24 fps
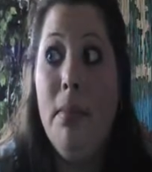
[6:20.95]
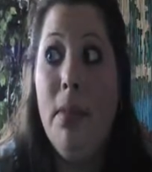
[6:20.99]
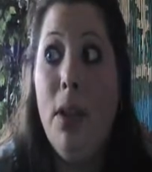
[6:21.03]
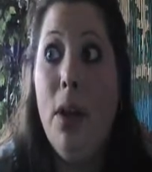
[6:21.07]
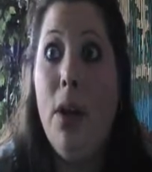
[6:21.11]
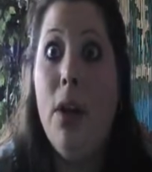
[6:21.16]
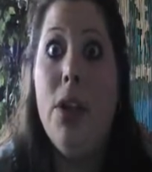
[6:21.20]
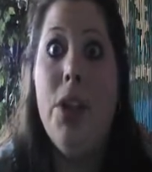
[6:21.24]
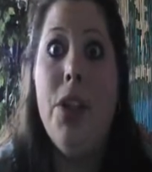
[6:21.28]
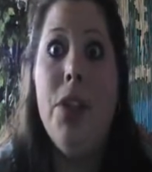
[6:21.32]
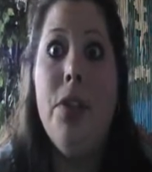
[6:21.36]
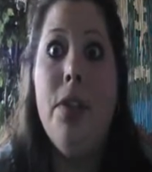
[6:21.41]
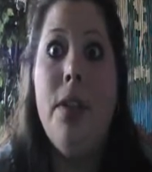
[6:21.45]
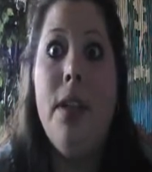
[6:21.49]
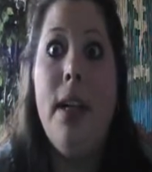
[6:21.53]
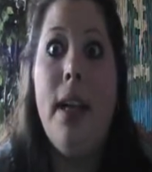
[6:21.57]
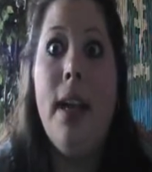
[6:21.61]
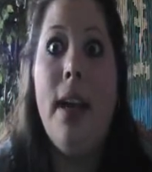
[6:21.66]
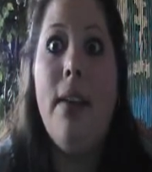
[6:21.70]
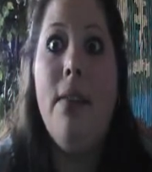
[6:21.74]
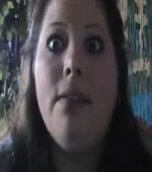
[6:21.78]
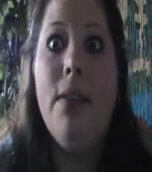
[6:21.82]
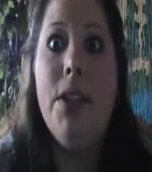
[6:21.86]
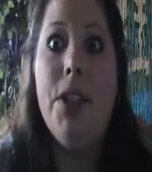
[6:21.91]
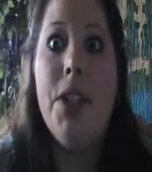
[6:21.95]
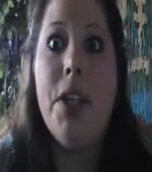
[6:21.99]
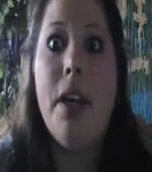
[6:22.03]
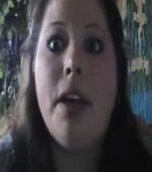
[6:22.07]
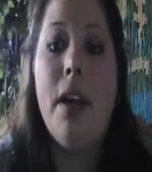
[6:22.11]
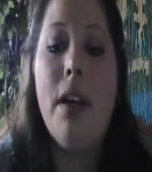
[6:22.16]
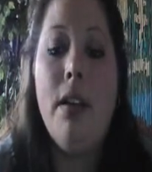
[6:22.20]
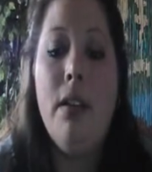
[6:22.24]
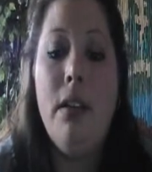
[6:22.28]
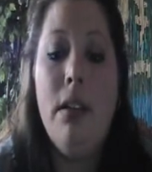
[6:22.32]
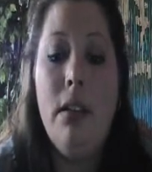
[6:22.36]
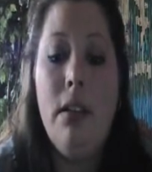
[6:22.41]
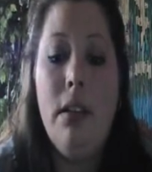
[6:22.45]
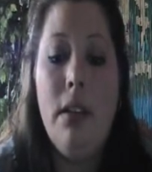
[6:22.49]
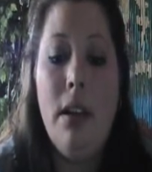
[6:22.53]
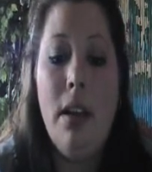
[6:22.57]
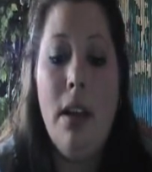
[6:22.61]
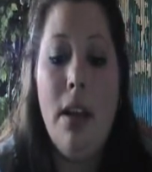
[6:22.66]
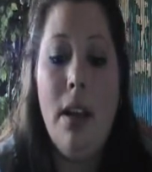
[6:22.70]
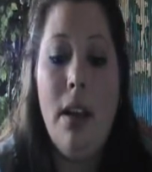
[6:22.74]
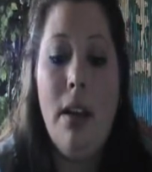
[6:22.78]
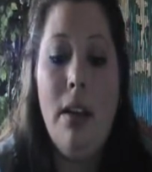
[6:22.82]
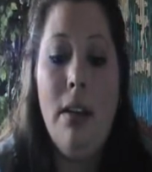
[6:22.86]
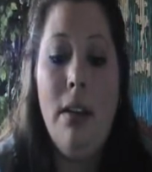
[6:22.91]
larger than average house,
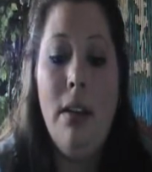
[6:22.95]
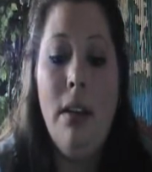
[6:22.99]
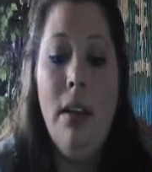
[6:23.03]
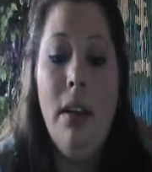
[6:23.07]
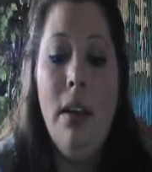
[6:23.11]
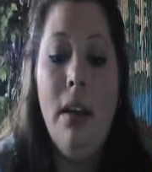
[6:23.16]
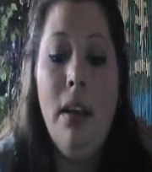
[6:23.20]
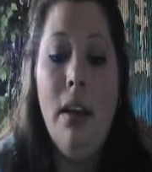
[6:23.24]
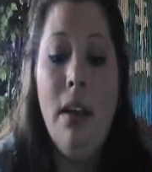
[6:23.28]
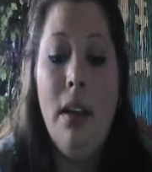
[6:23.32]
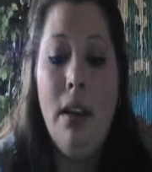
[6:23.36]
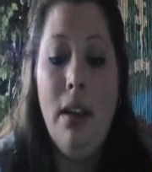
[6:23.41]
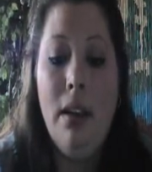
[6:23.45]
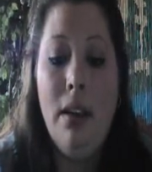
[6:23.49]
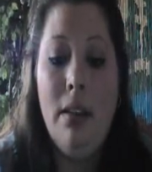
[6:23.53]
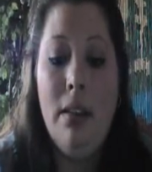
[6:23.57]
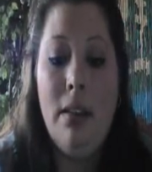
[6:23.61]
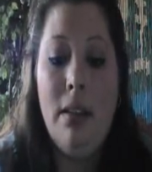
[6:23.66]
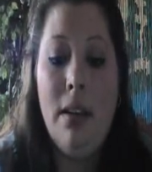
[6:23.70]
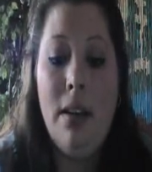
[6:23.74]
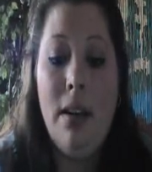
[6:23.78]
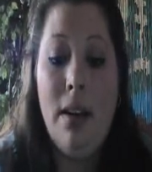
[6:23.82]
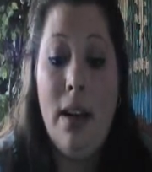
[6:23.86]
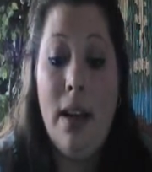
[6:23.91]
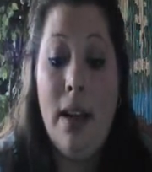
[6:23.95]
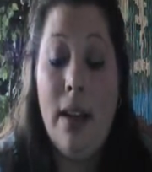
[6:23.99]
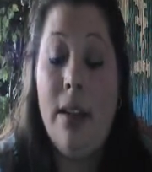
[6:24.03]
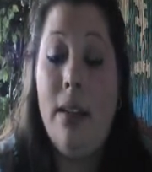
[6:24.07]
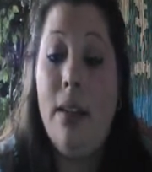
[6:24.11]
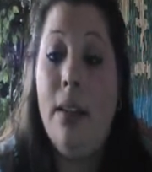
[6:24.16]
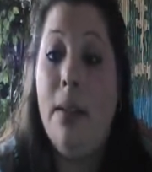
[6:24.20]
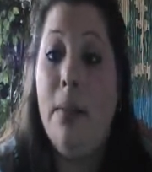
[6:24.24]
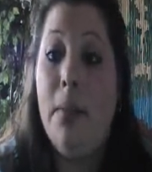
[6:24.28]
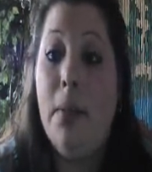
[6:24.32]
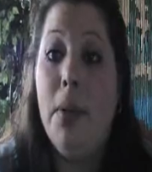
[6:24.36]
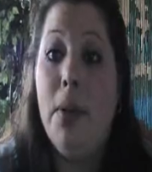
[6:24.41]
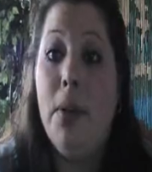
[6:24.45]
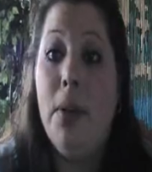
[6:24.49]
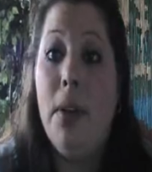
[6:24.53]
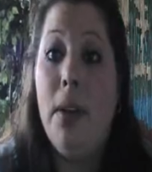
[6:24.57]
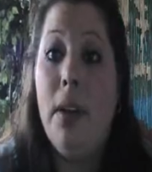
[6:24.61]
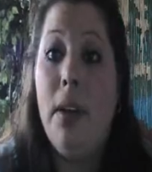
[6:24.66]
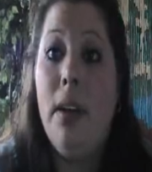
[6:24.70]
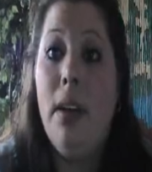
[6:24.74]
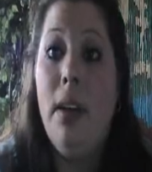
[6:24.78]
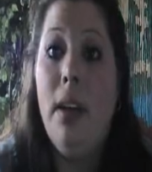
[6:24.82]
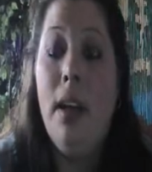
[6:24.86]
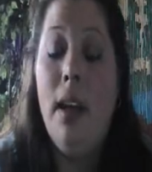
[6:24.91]
and it's in a nice
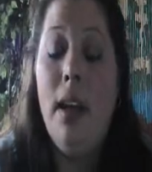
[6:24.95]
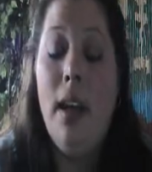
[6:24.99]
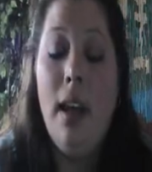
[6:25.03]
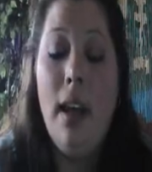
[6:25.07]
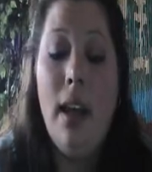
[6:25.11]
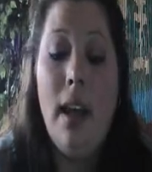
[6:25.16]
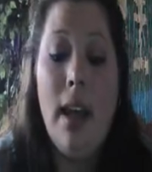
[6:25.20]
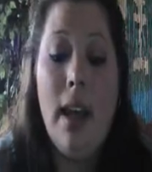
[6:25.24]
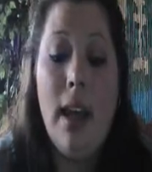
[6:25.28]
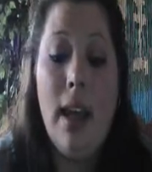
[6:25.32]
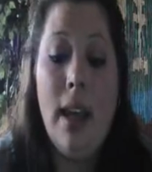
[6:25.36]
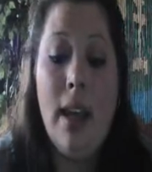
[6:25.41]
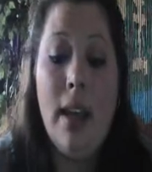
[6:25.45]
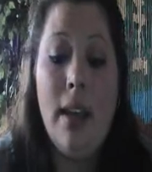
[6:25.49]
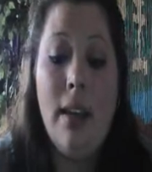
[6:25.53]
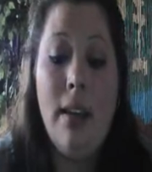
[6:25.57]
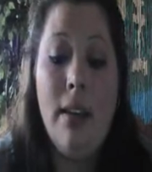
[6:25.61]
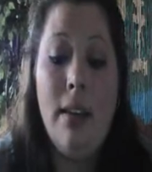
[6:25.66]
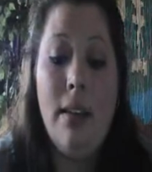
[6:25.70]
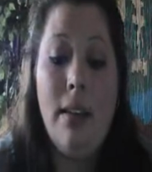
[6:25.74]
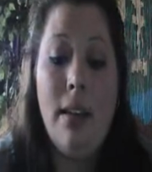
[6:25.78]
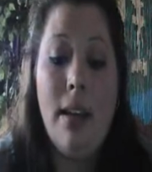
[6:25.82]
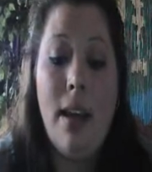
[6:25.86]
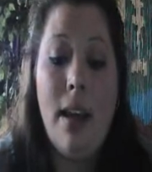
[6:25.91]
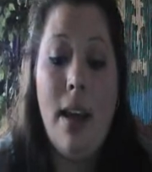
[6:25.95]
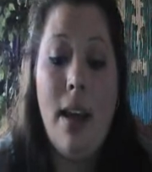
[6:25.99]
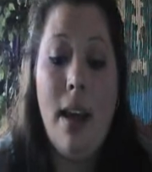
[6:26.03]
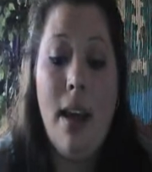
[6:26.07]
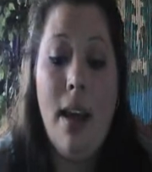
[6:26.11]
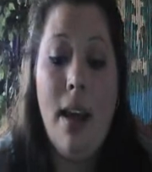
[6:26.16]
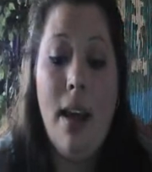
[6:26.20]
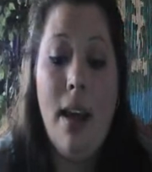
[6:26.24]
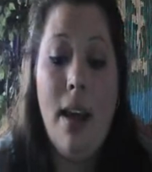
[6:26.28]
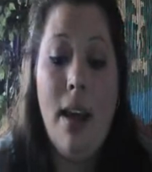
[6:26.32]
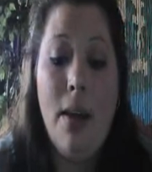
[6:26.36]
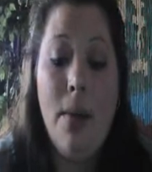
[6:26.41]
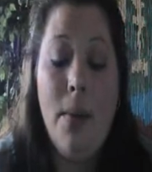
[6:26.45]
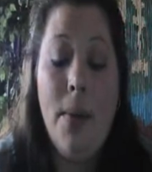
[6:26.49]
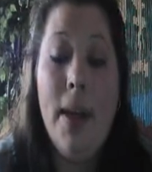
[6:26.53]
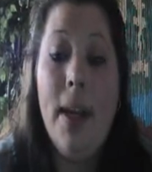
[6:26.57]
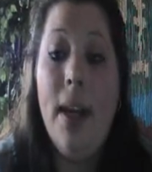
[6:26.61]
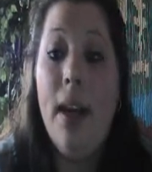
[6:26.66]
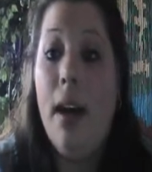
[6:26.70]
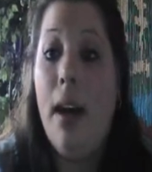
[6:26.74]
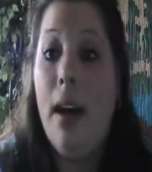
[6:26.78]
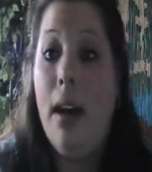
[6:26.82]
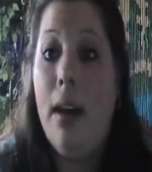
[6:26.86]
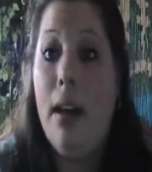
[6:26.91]
neighborhood, and we
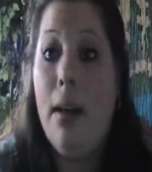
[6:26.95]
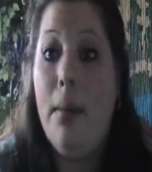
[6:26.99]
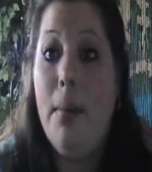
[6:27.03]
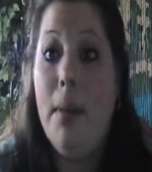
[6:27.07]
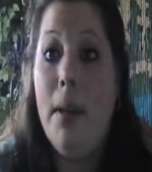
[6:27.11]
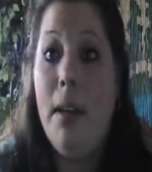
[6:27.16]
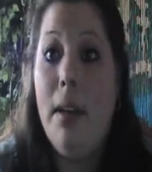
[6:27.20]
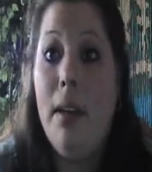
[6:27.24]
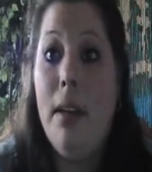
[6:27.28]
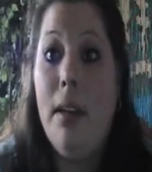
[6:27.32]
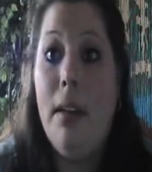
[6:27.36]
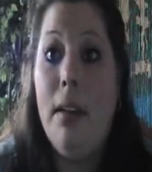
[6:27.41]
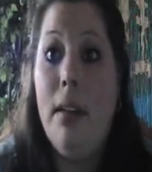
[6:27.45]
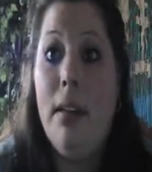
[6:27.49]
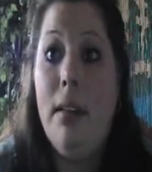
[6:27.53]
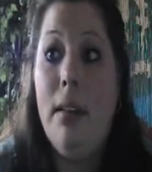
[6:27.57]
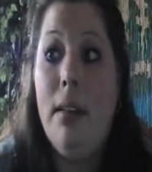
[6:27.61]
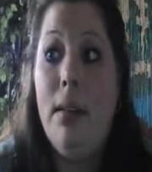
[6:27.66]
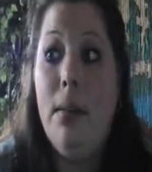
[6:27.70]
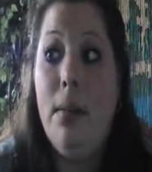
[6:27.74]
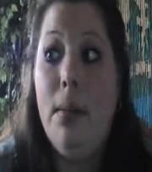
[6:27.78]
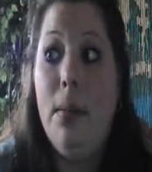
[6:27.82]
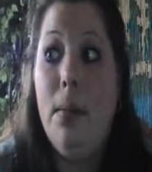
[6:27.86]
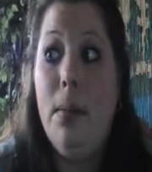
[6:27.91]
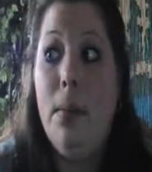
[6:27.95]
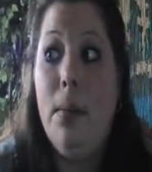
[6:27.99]
got it because,